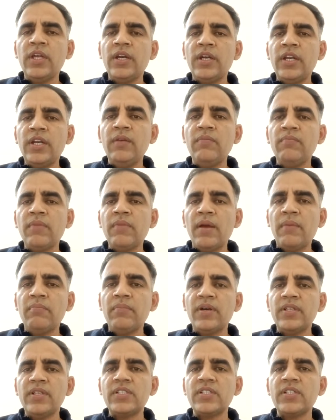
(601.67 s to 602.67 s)
team
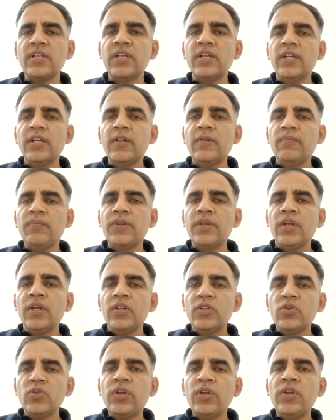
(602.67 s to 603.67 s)
members.
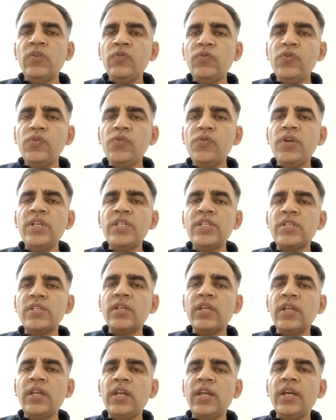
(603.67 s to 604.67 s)
So
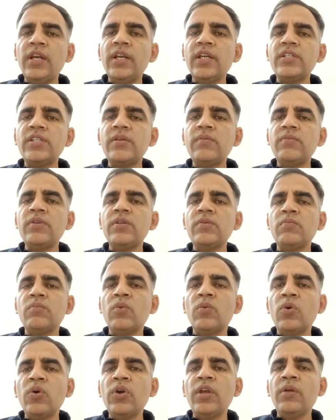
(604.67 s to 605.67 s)
influence in leadership is
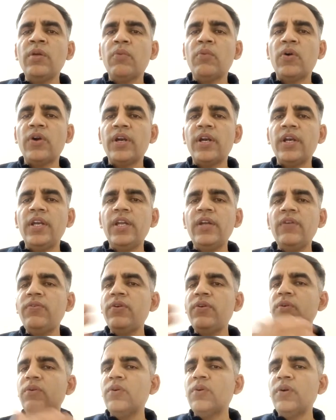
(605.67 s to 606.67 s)
more important. If
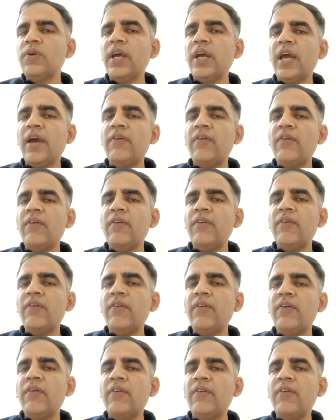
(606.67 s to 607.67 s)
you don't have
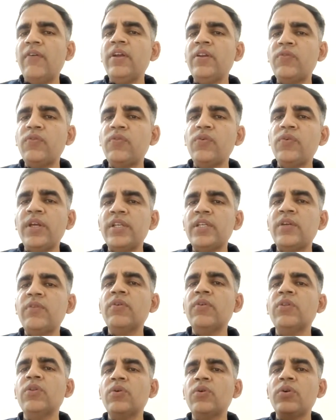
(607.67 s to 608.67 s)
influence,
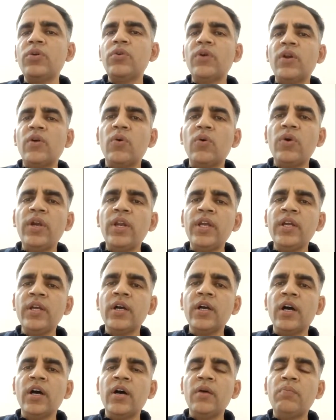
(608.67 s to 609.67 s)
even though you are
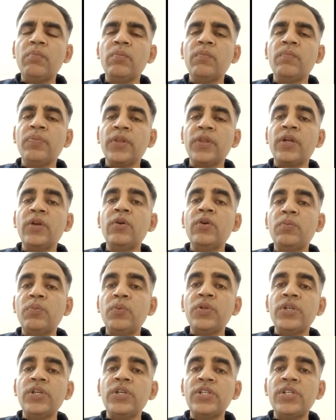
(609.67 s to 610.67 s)
holding a good
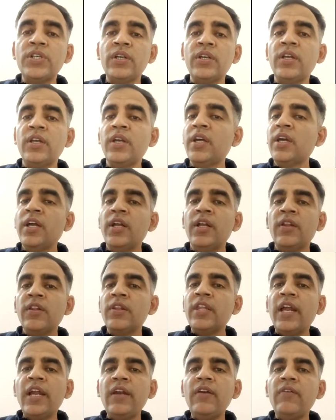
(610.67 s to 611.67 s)
position,
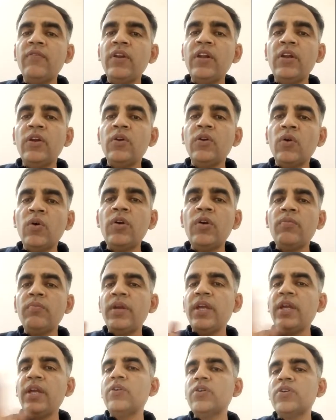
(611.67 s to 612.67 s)
that will not
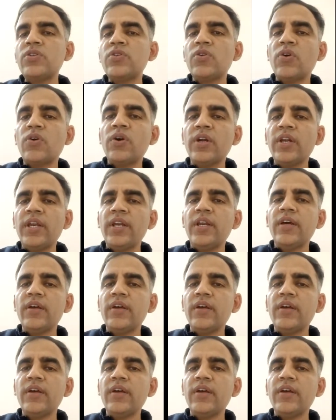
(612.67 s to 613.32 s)
make you a strong leader.